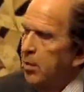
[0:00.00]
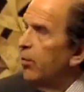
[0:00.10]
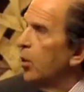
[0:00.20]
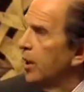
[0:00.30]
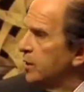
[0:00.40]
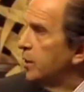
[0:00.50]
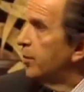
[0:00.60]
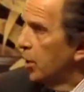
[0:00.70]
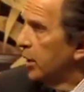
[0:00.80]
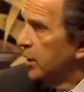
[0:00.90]
mark to
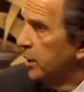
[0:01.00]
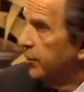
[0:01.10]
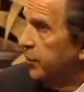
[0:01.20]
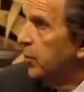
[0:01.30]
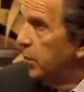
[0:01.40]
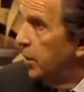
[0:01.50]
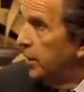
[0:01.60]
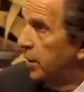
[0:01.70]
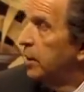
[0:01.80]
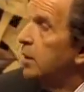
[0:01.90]
market, if you
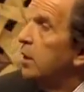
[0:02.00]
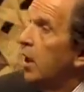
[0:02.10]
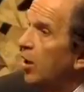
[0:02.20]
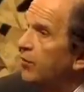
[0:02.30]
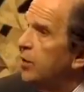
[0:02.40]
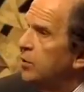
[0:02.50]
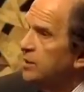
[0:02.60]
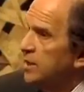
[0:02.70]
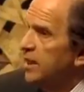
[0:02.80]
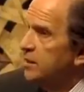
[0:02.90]
would, of
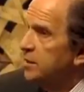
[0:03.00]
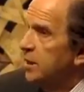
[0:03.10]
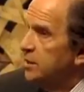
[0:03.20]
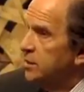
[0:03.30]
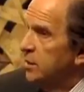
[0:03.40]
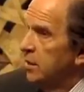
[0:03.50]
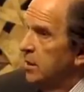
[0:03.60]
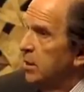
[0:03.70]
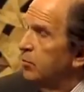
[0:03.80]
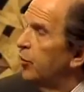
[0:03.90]
those assets
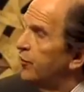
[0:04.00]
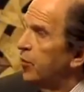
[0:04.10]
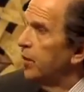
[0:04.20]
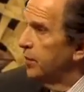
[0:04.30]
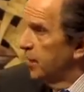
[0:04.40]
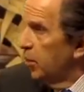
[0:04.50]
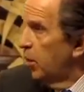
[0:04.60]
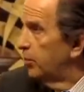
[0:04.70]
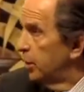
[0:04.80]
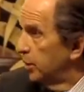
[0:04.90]
before they
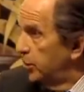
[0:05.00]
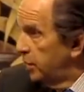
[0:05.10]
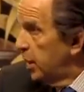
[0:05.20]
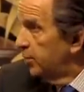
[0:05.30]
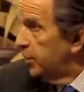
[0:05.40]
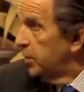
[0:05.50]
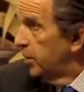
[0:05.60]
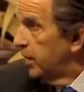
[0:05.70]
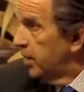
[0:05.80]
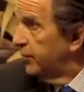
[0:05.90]
all balloon up and you
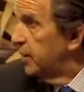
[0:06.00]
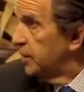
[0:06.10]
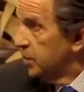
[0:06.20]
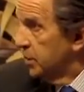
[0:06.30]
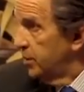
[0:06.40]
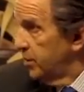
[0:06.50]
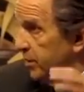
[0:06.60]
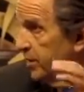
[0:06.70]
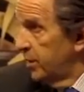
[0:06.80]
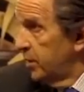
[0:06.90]
have this
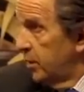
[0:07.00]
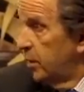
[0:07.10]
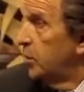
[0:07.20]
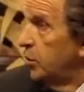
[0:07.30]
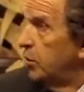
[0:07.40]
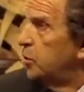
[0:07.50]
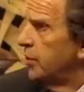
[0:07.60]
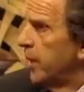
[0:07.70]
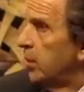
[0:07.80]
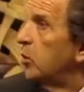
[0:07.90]
huge
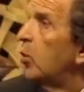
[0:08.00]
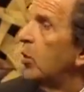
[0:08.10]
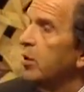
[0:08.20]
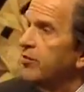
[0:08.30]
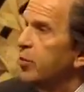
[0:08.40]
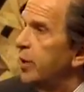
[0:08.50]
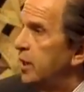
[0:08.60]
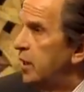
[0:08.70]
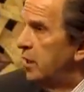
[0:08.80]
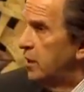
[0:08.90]
amount? Or if we
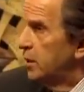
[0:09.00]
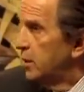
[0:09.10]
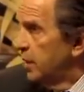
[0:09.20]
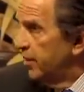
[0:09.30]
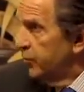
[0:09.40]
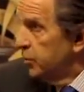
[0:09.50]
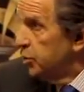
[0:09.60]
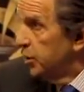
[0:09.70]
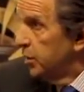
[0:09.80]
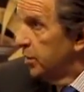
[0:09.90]
need the
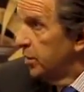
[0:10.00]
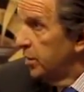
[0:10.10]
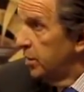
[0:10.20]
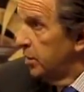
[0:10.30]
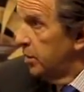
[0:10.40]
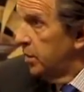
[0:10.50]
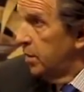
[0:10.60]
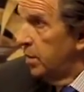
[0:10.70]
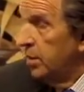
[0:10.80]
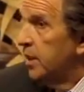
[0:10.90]
deleveraging,
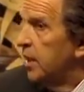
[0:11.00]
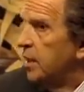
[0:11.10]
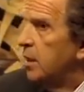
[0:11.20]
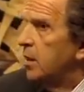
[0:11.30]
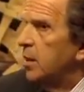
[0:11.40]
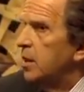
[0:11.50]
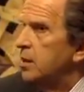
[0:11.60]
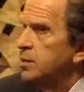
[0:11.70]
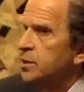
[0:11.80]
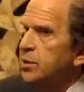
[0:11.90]
then
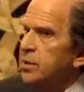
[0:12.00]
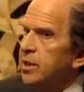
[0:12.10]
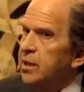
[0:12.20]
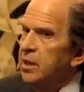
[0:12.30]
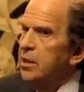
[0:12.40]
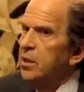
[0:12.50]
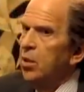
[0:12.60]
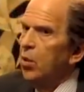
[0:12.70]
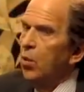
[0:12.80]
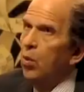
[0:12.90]
certainly
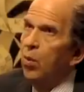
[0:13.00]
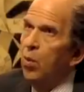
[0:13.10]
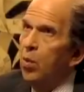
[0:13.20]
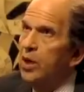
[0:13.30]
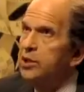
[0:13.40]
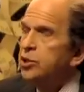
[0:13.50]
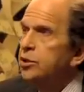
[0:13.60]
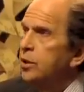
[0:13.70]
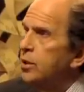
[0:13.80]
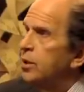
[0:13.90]
what
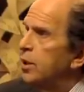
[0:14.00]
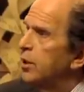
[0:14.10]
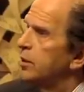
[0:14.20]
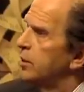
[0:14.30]
should the